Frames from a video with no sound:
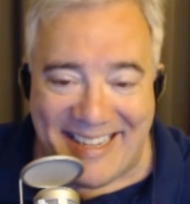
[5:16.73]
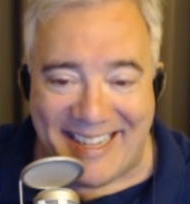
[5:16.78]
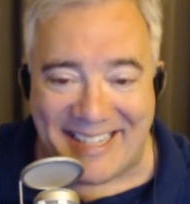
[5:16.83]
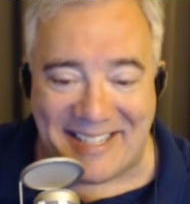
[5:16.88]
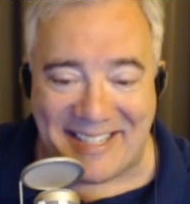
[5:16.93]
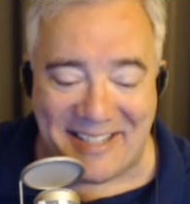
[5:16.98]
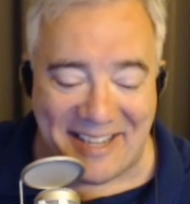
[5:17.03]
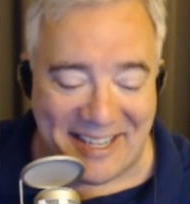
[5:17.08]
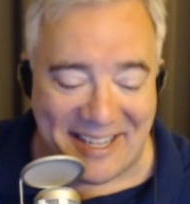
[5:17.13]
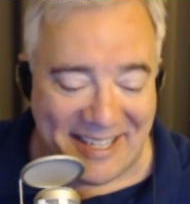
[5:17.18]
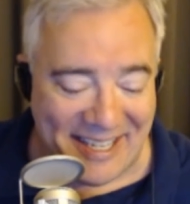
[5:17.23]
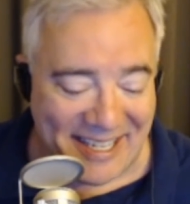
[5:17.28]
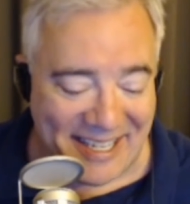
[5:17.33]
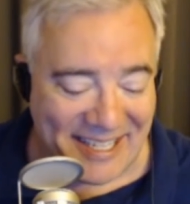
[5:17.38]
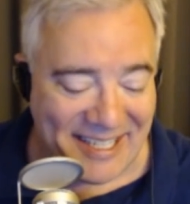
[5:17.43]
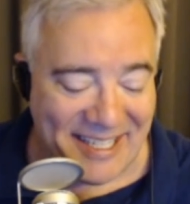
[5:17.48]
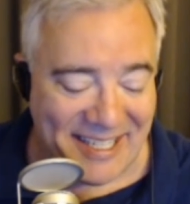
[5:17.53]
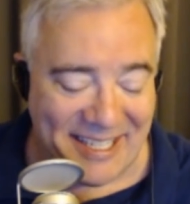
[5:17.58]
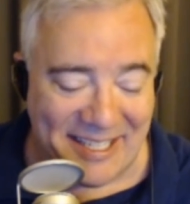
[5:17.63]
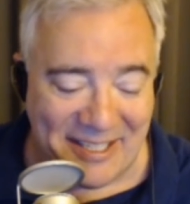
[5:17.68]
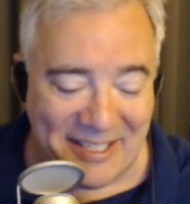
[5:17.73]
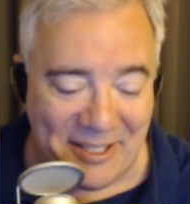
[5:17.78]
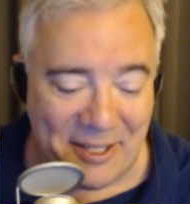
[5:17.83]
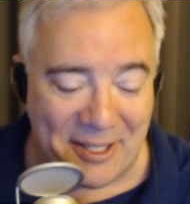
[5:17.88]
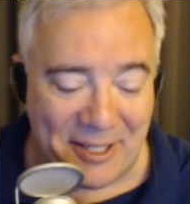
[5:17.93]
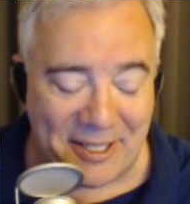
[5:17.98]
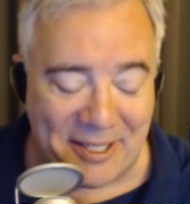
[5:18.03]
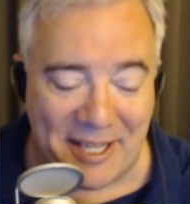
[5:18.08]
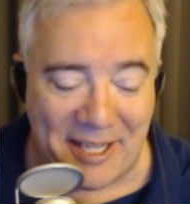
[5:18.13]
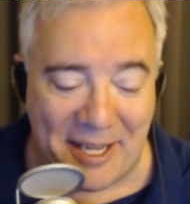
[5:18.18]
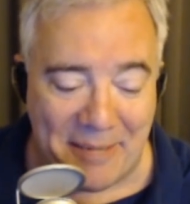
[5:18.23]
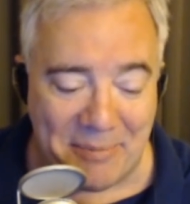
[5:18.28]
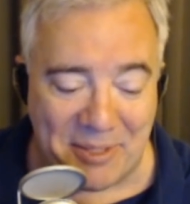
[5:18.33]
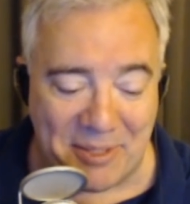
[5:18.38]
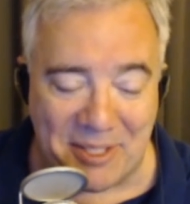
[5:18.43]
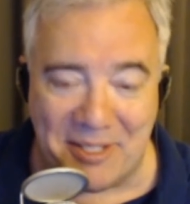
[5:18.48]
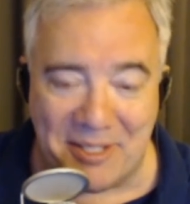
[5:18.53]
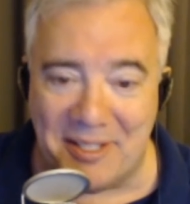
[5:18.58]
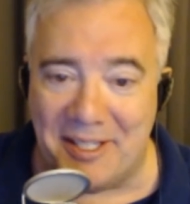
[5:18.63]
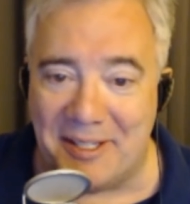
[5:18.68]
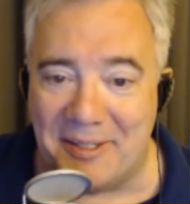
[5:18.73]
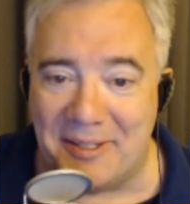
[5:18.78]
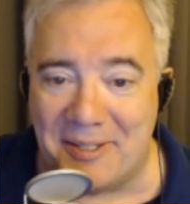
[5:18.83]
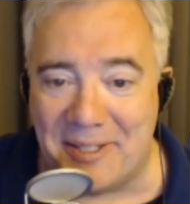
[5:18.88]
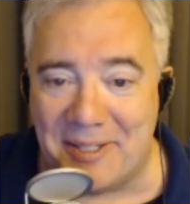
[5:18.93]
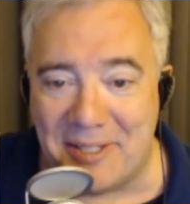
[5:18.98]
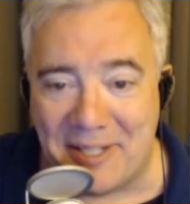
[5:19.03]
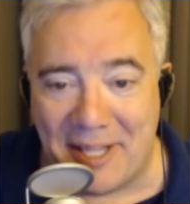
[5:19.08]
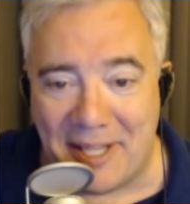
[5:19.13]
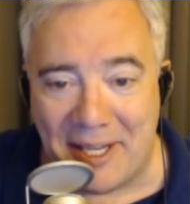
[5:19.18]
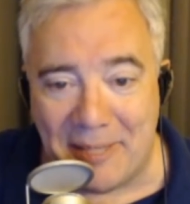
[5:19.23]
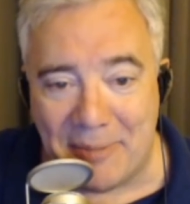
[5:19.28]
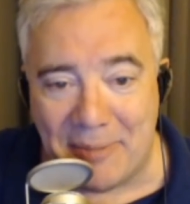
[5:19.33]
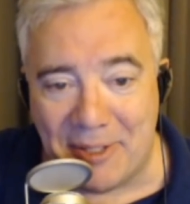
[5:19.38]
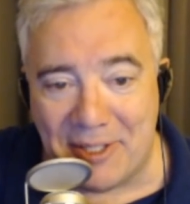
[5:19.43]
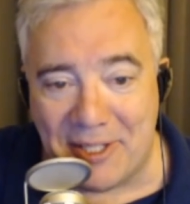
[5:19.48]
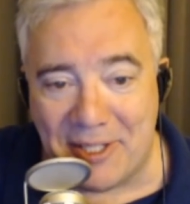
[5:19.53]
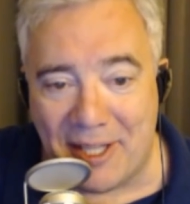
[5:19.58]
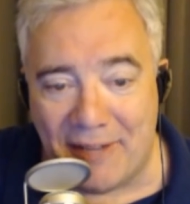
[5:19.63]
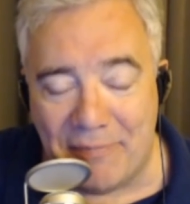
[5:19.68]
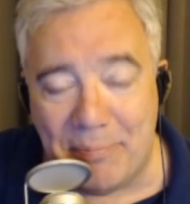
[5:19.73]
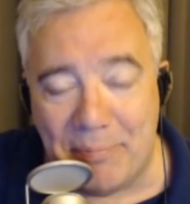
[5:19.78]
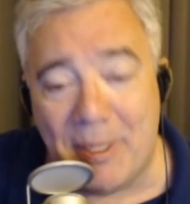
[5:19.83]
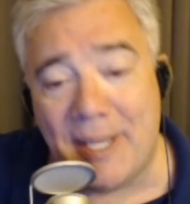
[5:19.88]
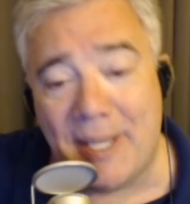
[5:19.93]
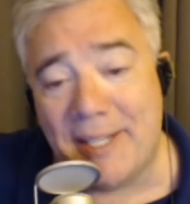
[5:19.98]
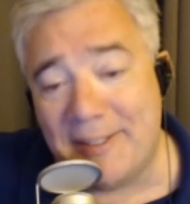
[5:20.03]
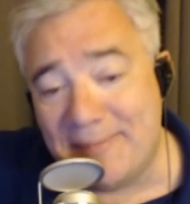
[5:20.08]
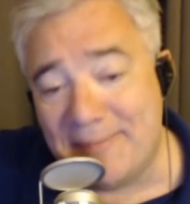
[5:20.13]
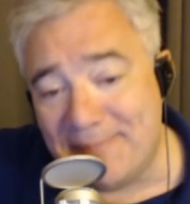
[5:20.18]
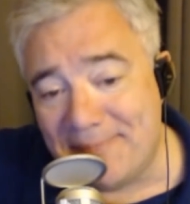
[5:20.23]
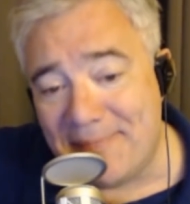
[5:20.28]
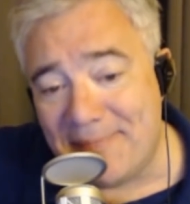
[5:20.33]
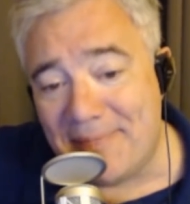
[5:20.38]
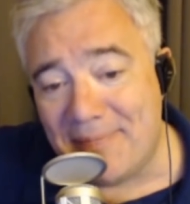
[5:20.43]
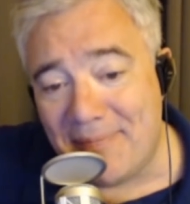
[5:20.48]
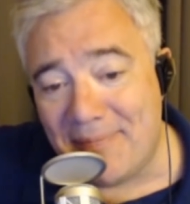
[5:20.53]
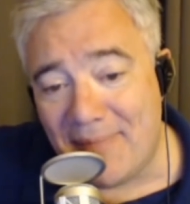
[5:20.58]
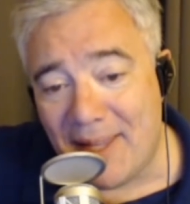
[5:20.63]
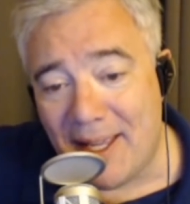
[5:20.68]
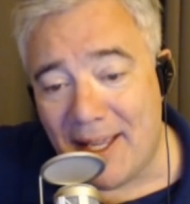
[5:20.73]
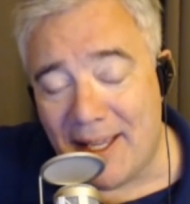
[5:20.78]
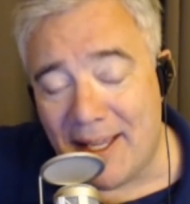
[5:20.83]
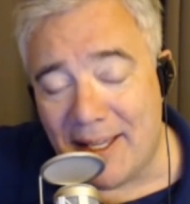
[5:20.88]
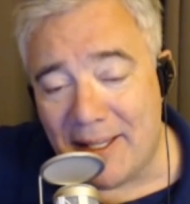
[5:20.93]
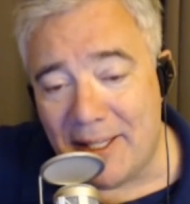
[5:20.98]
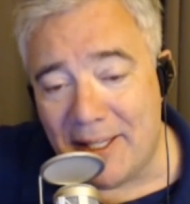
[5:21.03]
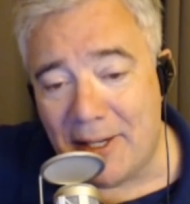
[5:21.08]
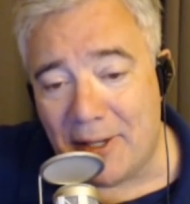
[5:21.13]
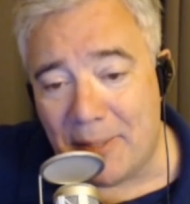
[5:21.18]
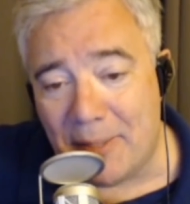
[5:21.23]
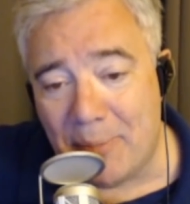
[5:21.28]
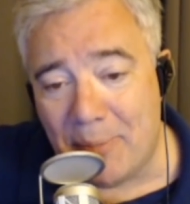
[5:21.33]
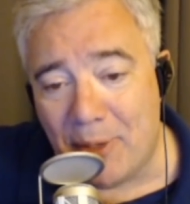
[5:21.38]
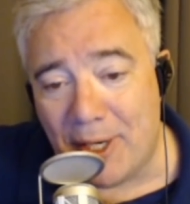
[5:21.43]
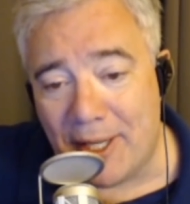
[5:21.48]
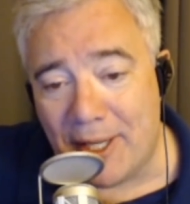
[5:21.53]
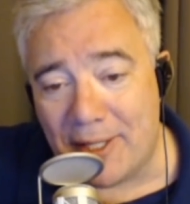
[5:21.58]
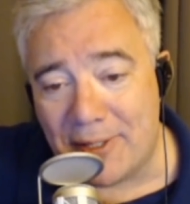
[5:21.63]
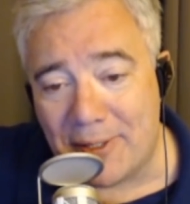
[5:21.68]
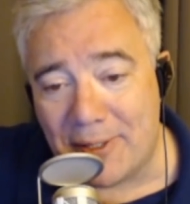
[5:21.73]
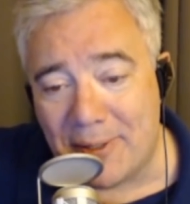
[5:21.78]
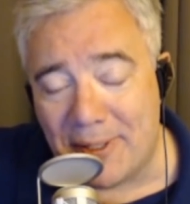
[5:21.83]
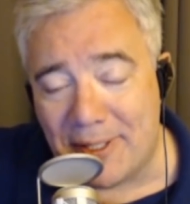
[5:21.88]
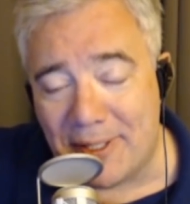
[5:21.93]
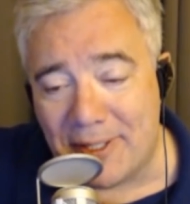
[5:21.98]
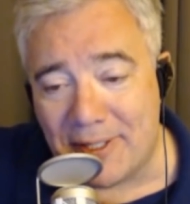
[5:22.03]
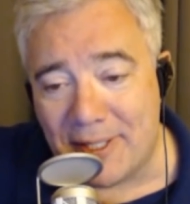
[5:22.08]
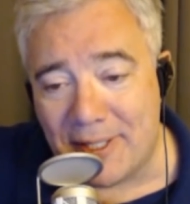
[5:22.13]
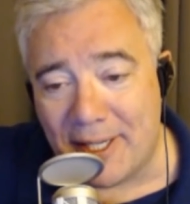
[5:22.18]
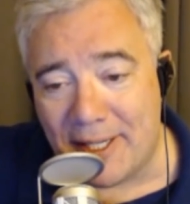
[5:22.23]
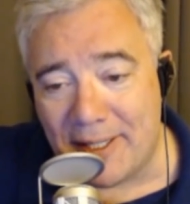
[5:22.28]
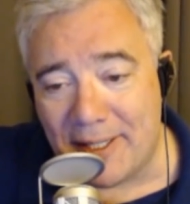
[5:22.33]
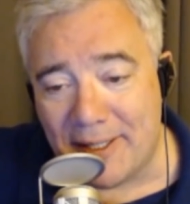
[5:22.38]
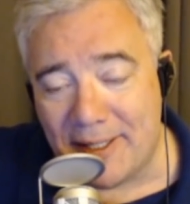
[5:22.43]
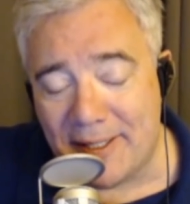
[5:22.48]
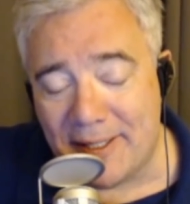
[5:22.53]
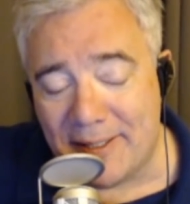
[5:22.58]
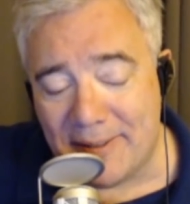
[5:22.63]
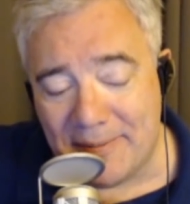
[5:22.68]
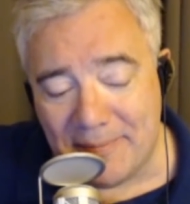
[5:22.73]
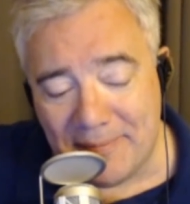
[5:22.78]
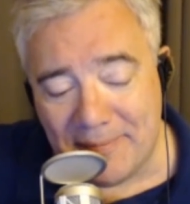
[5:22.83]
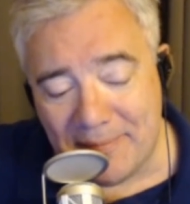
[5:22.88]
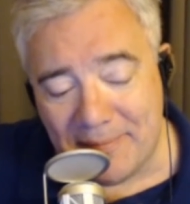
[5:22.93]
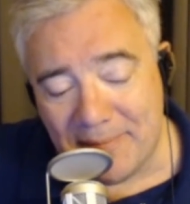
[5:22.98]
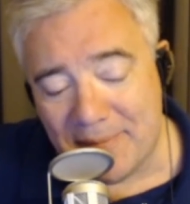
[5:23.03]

it's not like uh, new york times you know sustainable stuff but uh, you know the point of this of course is that it, um,